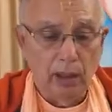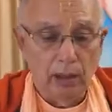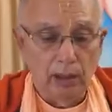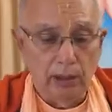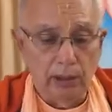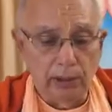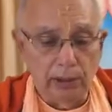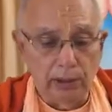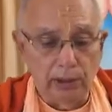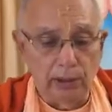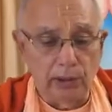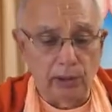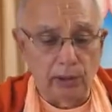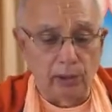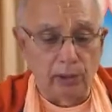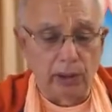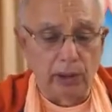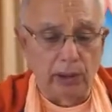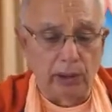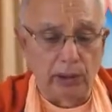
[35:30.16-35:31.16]
This is
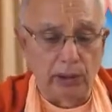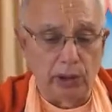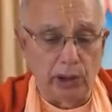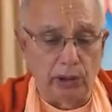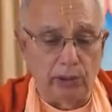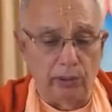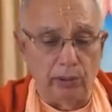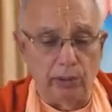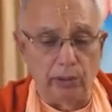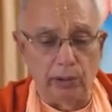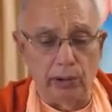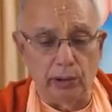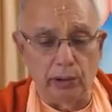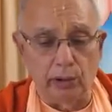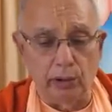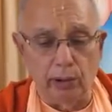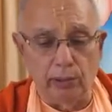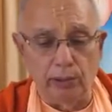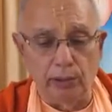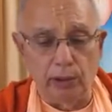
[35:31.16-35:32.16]
only a general
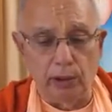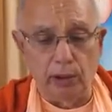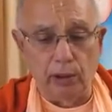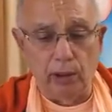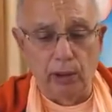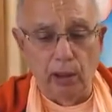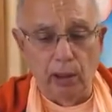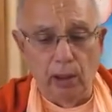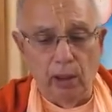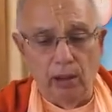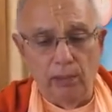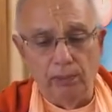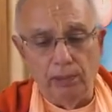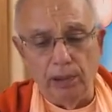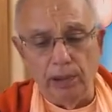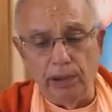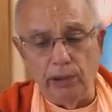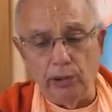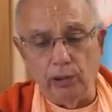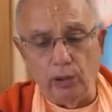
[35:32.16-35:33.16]
description.
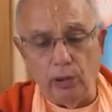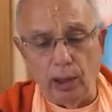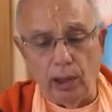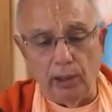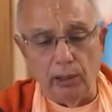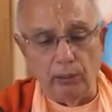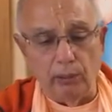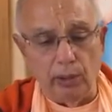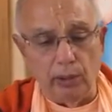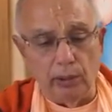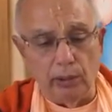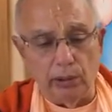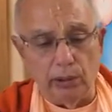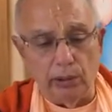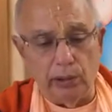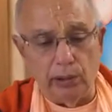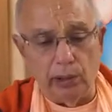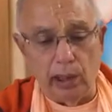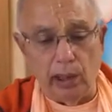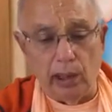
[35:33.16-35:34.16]
Please try to
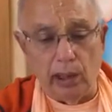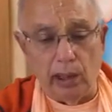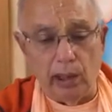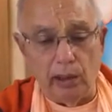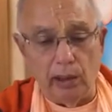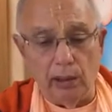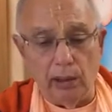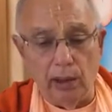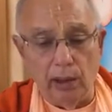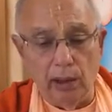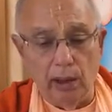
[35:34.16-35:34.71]
understand.